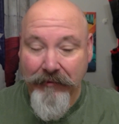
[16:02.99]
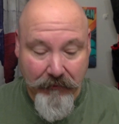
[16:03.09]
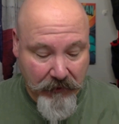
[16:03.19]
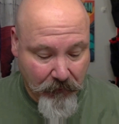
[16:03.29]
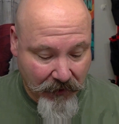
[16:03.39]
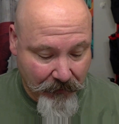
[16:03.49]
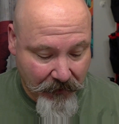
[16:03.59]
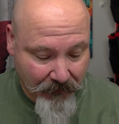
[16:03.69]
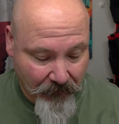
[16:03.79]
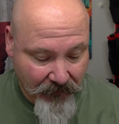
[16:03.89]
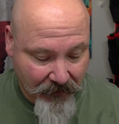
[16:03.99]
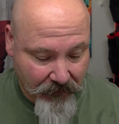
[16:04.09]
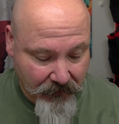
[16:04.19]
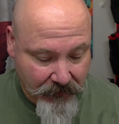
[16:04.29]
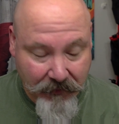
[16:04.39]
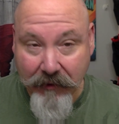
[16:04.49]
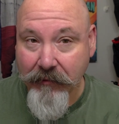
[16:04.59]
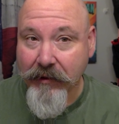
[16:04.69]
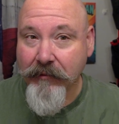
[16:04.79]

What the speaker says: Let's prime it up. Haven't used it. There we